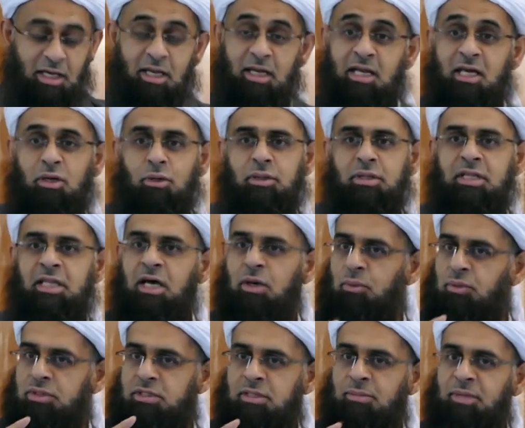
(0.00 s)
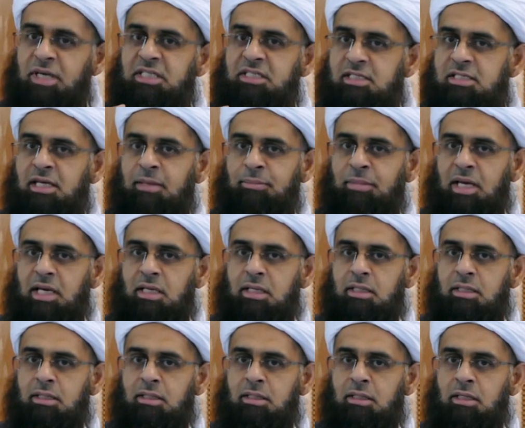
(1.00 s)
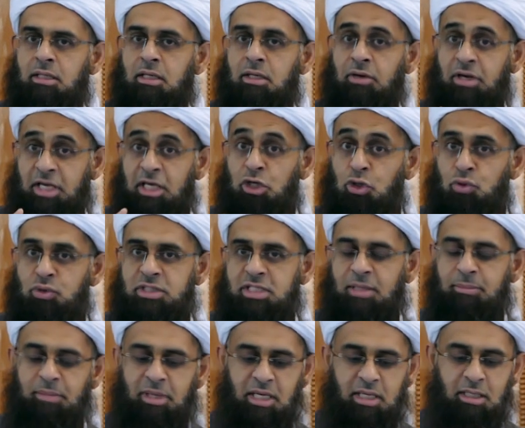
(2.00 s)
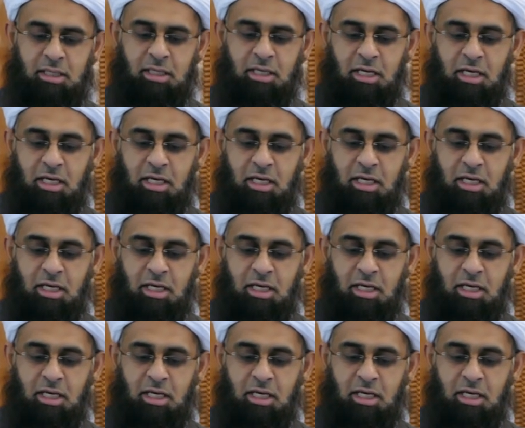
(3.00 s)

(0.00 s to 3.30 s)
Now, that was a major setback, right? Huge setback.